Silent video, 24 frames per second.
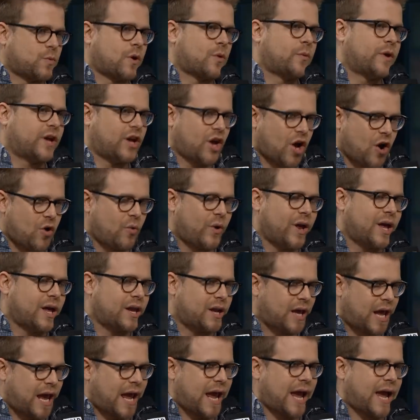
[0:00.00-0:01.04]
where we go in
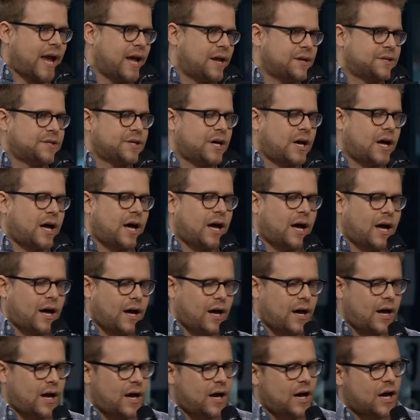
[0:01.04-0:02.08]
and
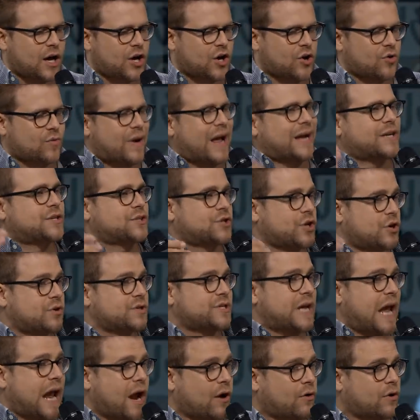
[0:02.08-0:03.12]
uh, uh, correct
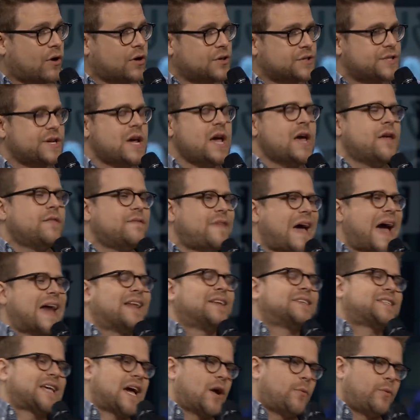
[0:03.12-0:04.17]
those errors, that
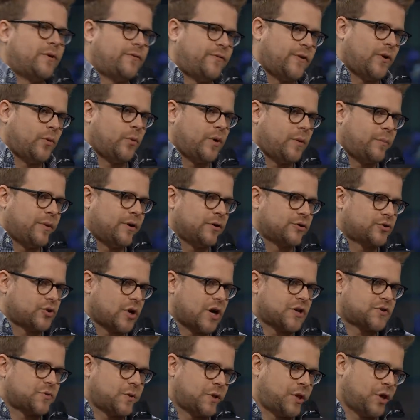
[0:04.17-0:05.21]
is how we feel we build
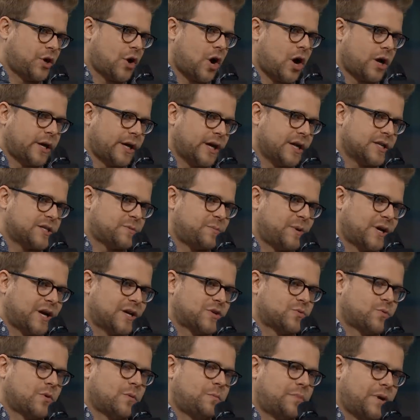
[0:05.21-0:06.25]
trust with the audience,
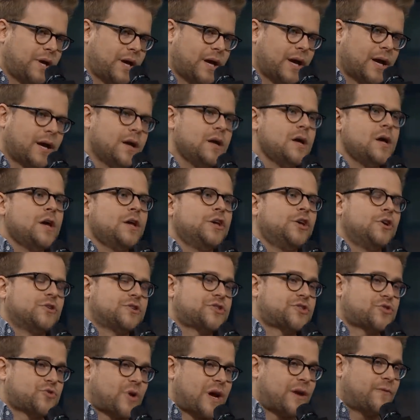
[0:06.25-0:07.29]
because we're being, you know,
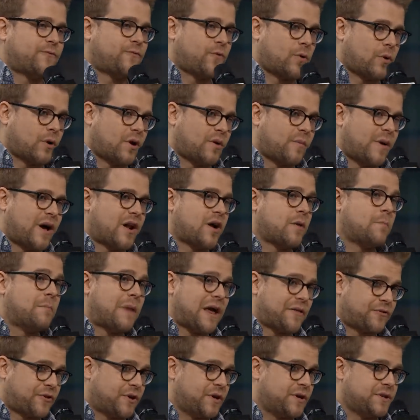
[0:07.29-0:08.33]
straightforward about our
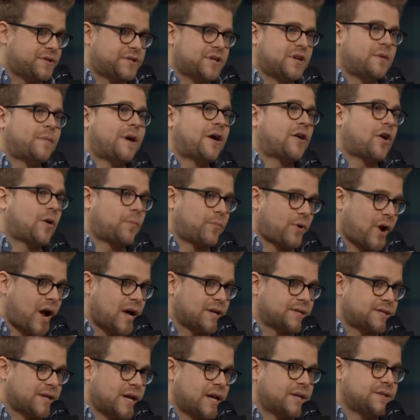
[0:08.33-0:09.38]
methods and about our
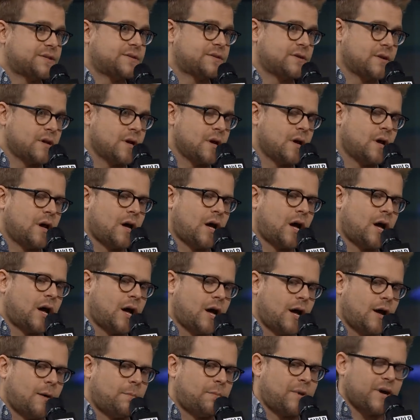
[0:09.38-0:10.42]
process.
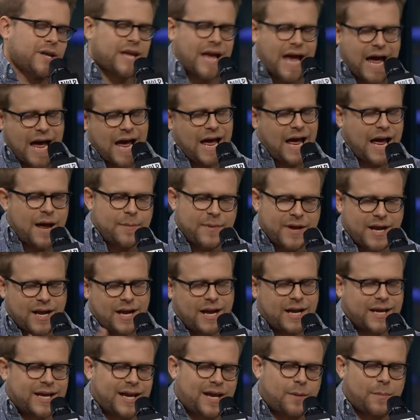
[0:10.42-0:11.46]
Yeah. Um, but yeah, I, I mean,
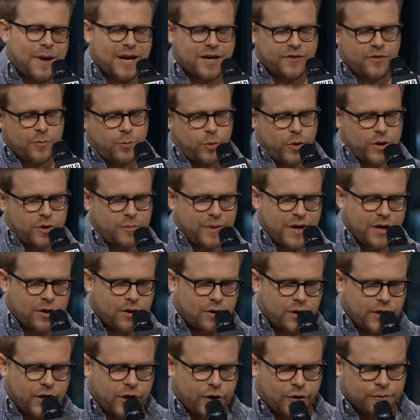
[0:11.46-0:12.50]
getting back to the point you made
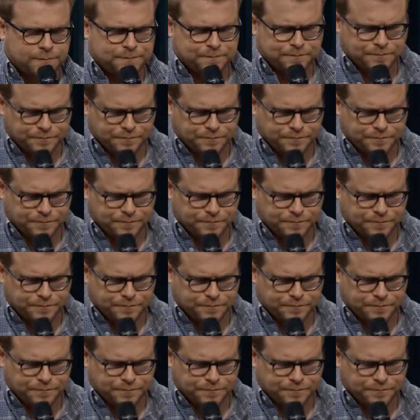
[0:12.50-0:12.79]
earlier,